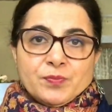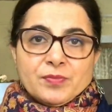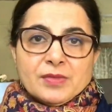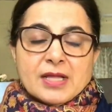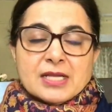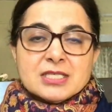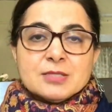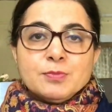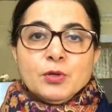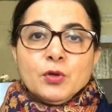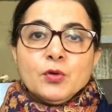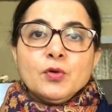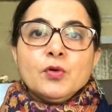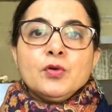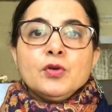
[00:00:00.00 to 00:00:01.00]
that's
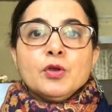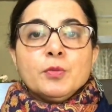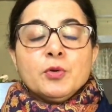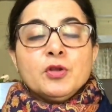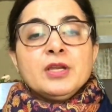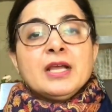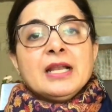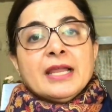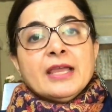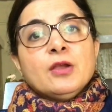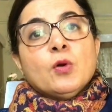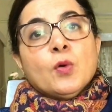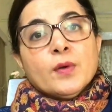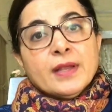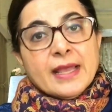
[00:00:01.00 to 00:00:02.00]
pleuro pneumonia like
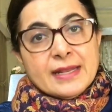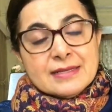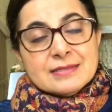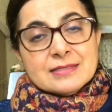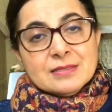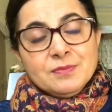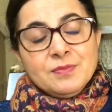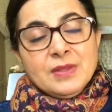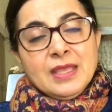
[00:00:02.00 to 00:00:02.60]
organism